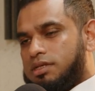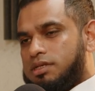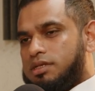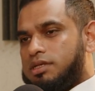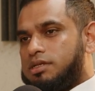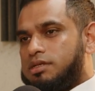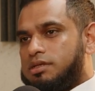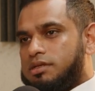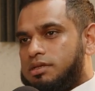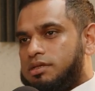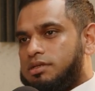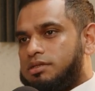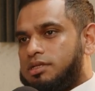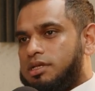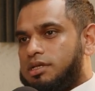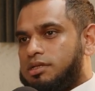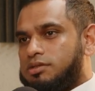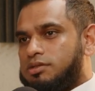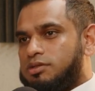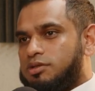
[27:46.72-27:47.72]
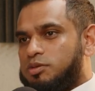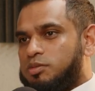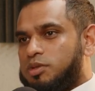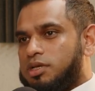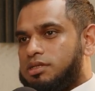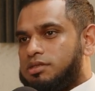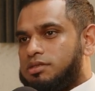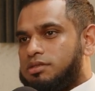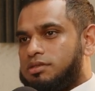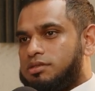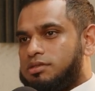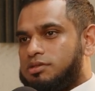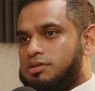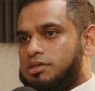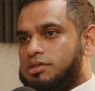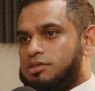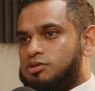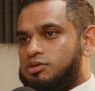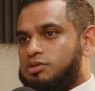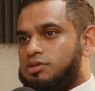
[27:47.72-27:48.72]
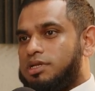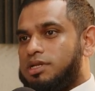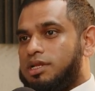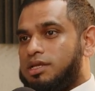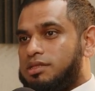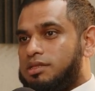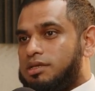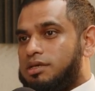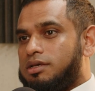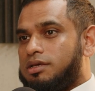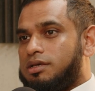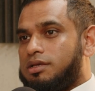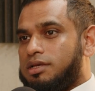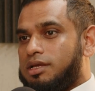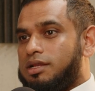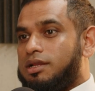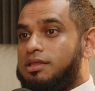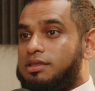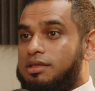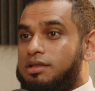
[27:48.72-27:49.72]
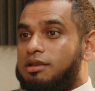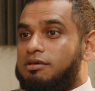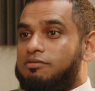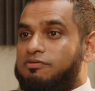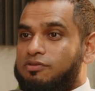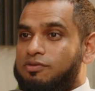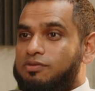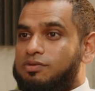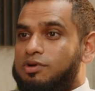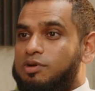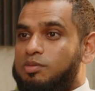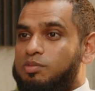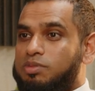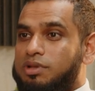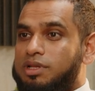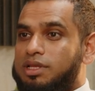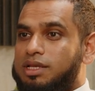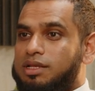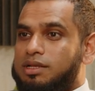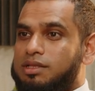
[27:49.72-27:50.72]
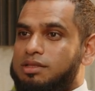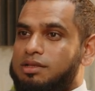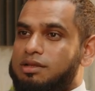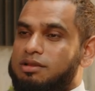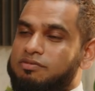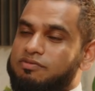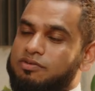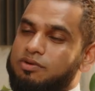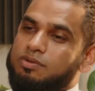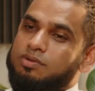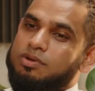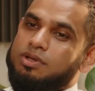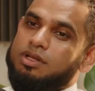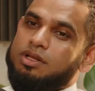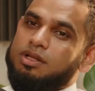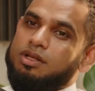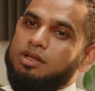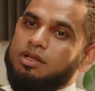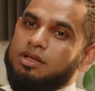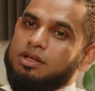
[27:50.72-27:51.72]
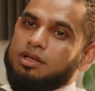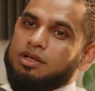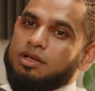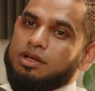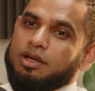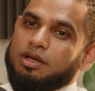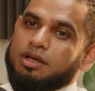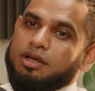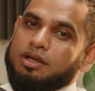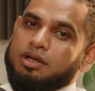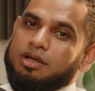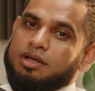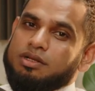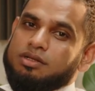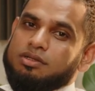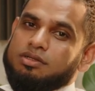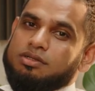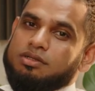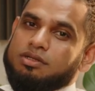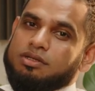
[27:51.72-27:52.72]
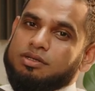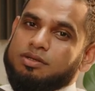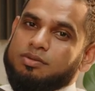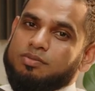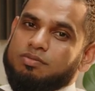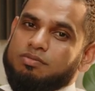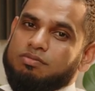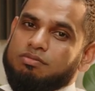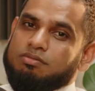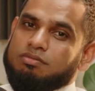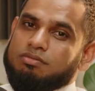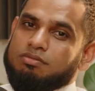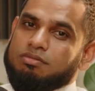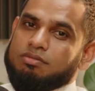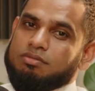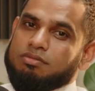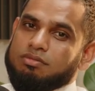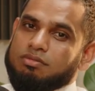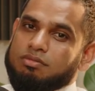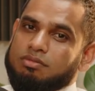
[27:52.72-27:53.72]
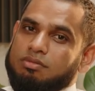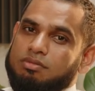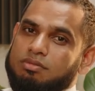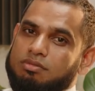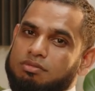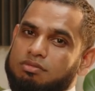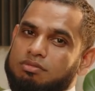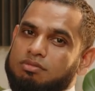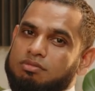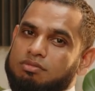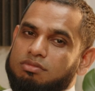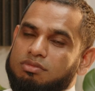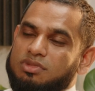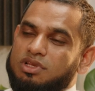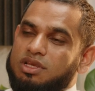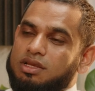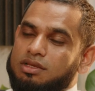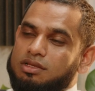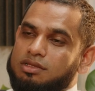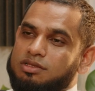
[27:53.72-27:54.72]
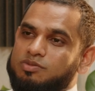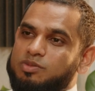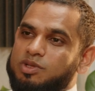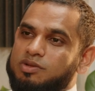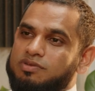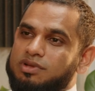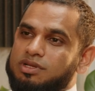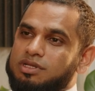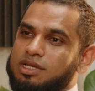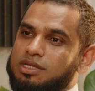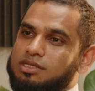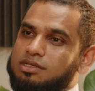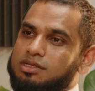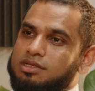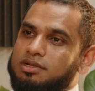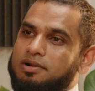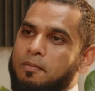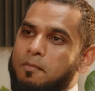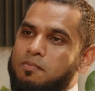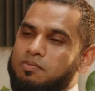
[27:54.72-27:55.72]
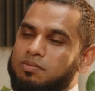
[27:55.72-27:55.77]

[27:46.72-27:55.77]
he did take Sunnamusk to to another another level, complete another level, and um, yeah, it's been fantastic.